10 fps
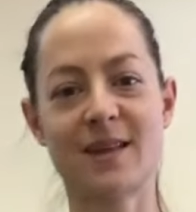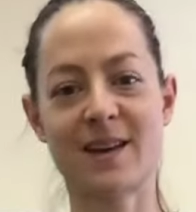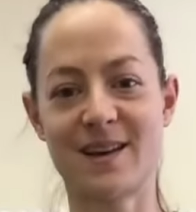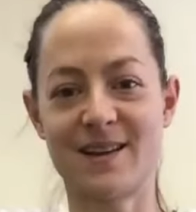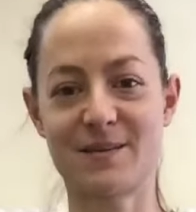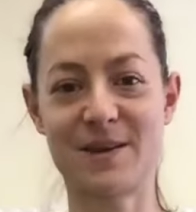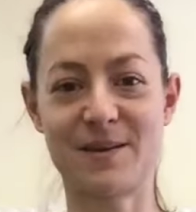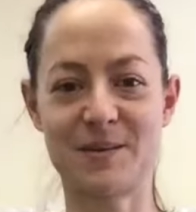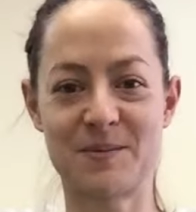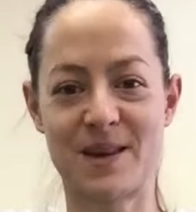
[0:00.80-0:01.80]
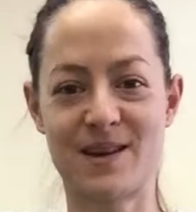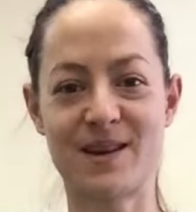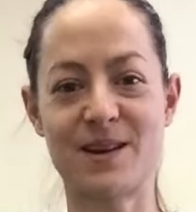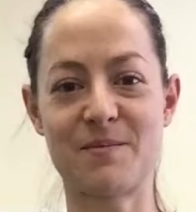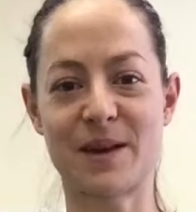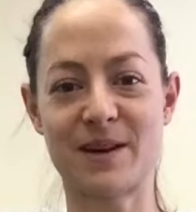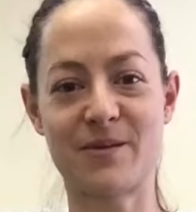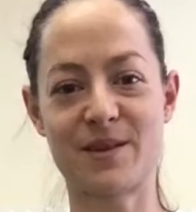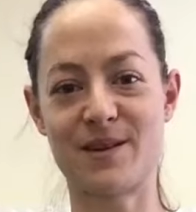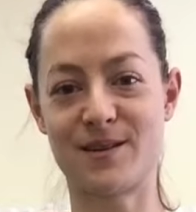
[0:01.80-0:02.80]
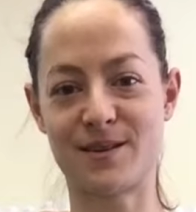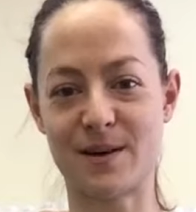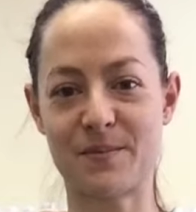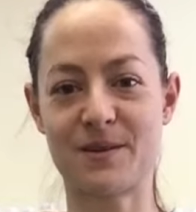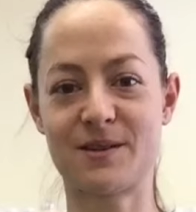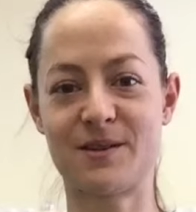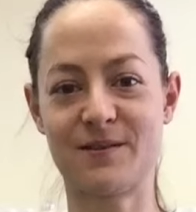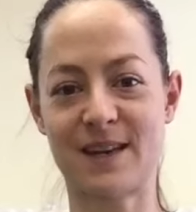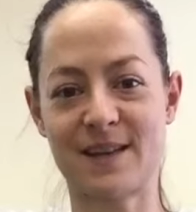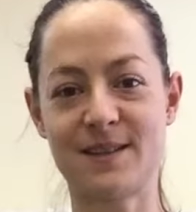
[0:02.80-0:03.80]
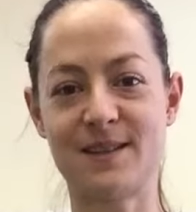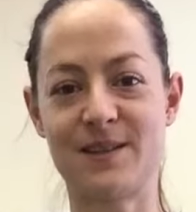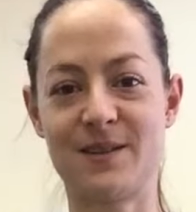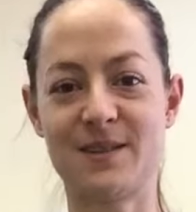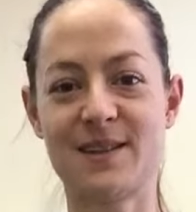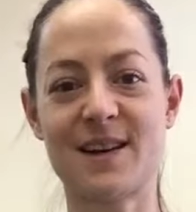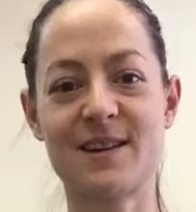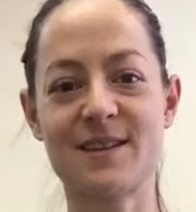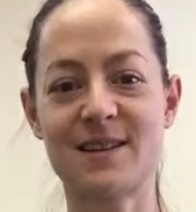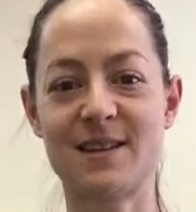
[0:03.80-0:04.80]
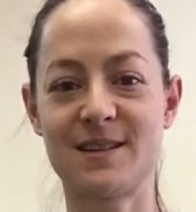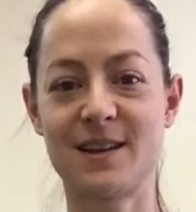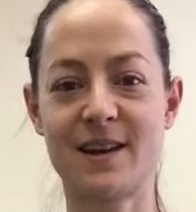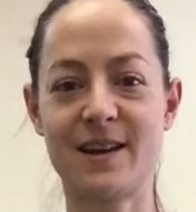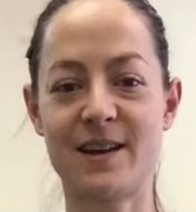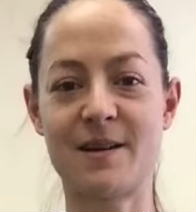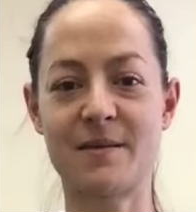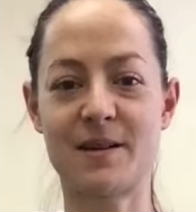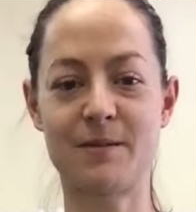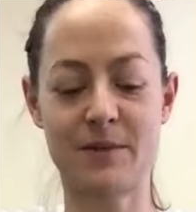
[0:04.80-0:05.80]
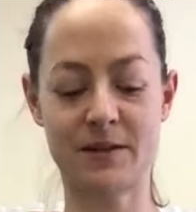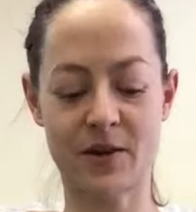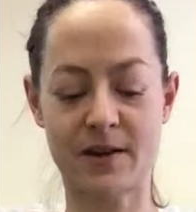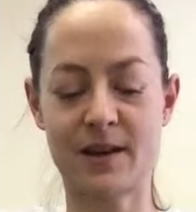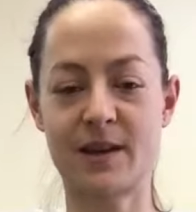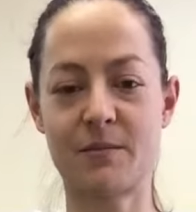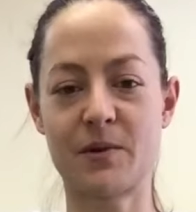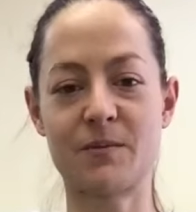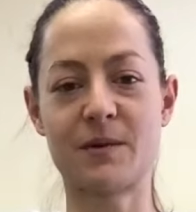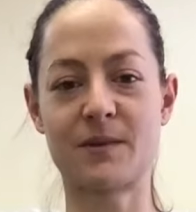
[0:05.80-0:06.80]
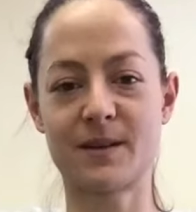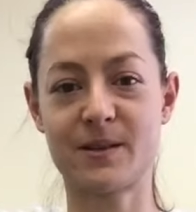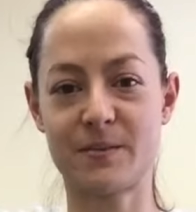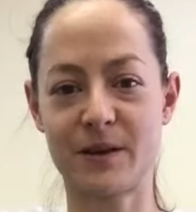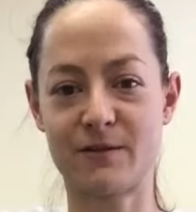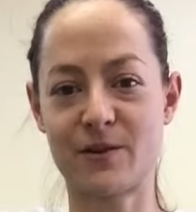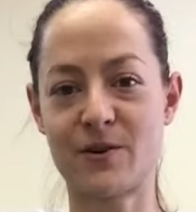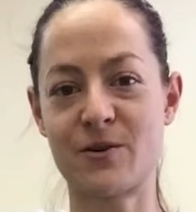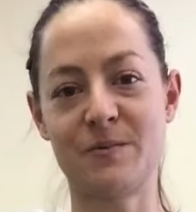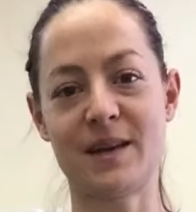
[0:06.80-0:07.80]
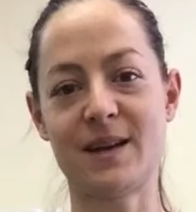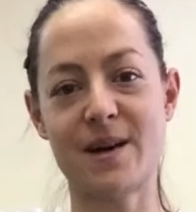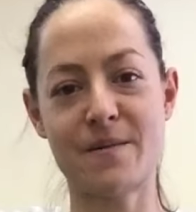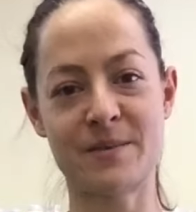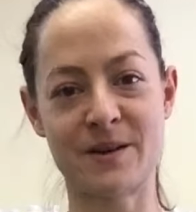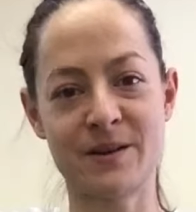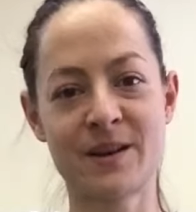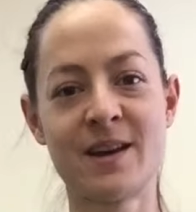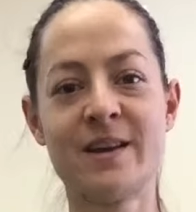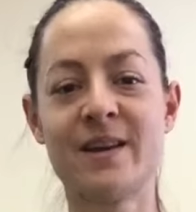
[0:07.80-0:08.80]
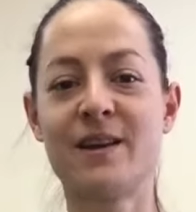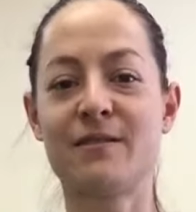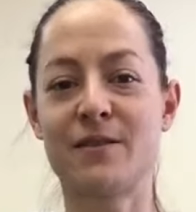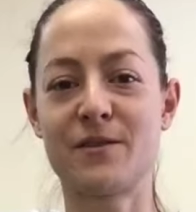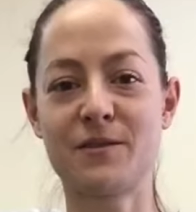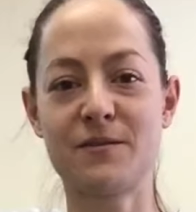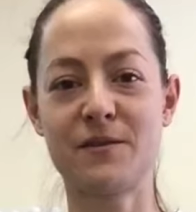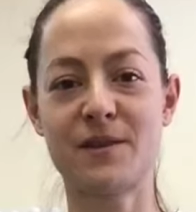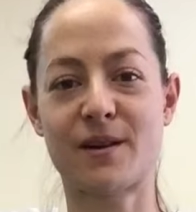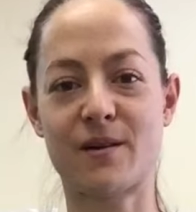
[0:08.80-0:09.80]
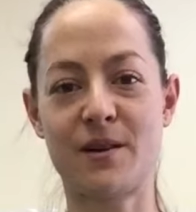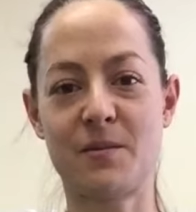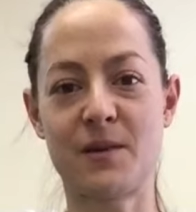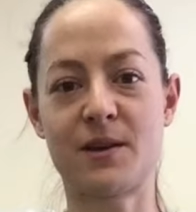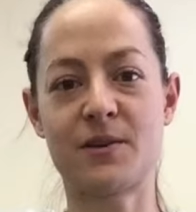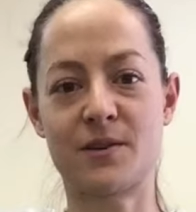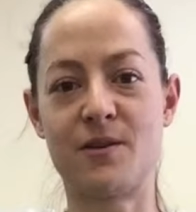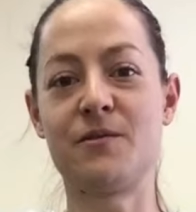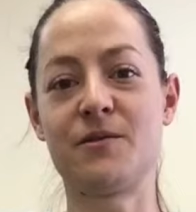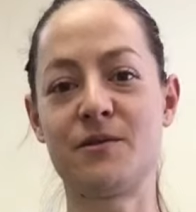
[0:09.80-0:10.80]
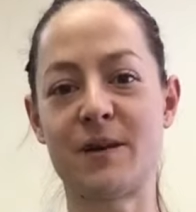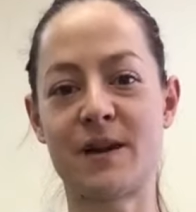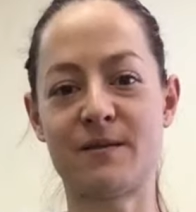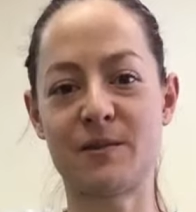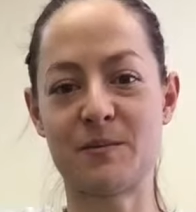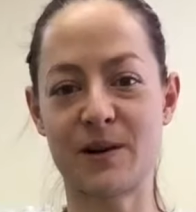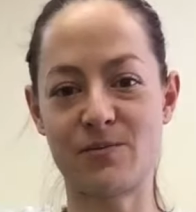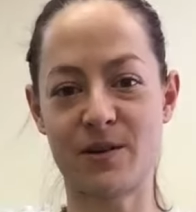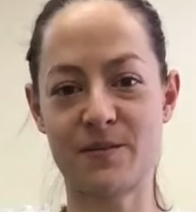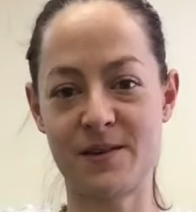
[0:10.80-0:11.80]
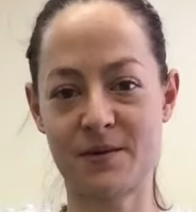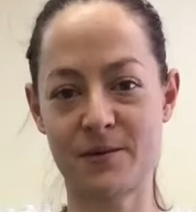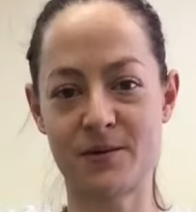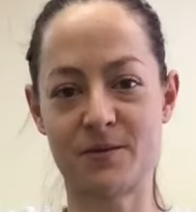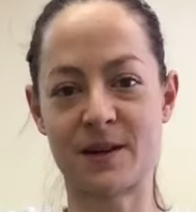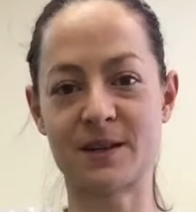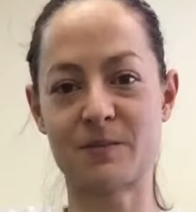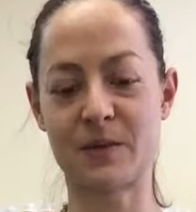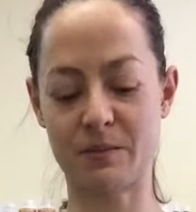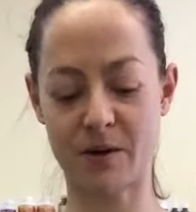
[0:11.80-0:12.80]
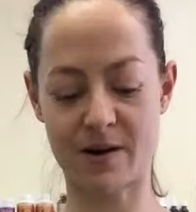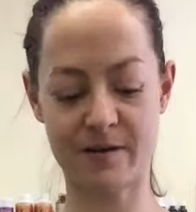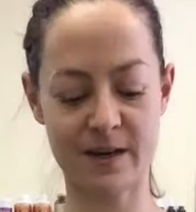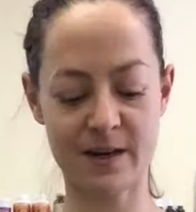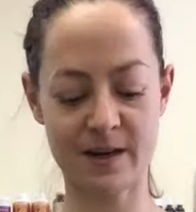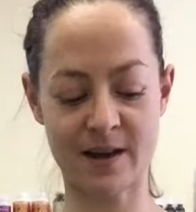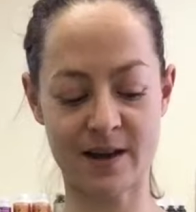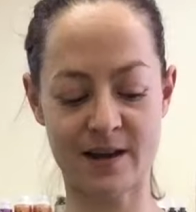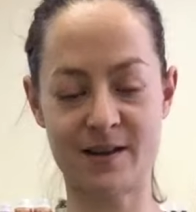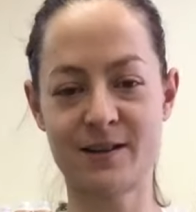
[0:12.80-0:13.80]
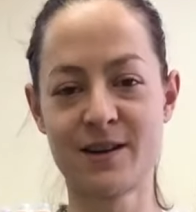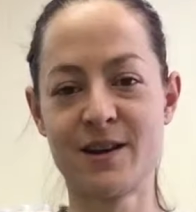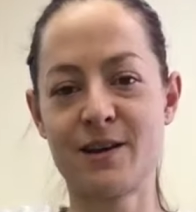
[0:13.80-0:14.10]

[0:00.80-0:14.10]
Hey guys, my name is Mandy and I'm back with another episode of Tasty Tuesdays, and today I'm going to be talking about my recipe for homemade nut milk. For those of you that already make your own, you might have to bear with me through the recipe part of it and